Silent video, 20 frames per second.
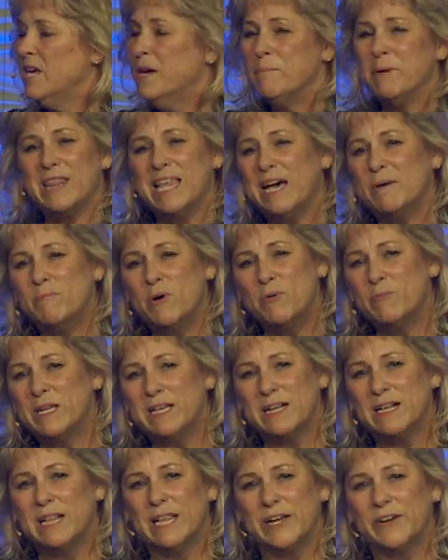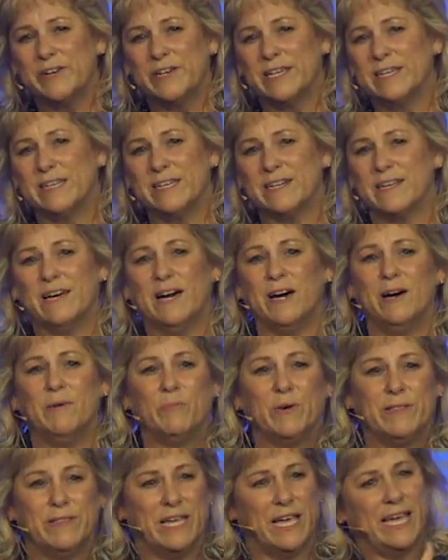But that moment of clarity didn't come
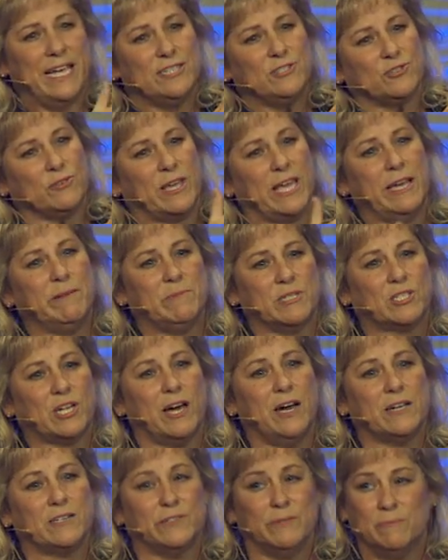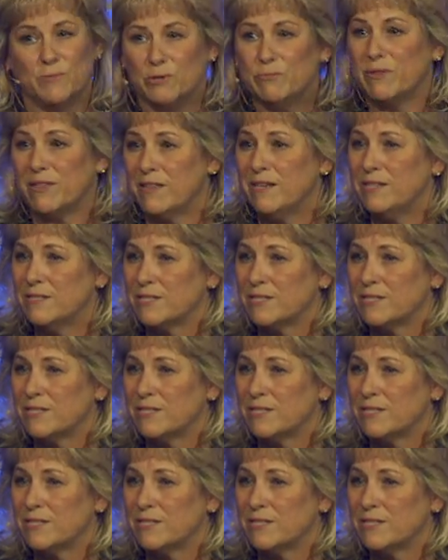when the angel came to talk to them. You would think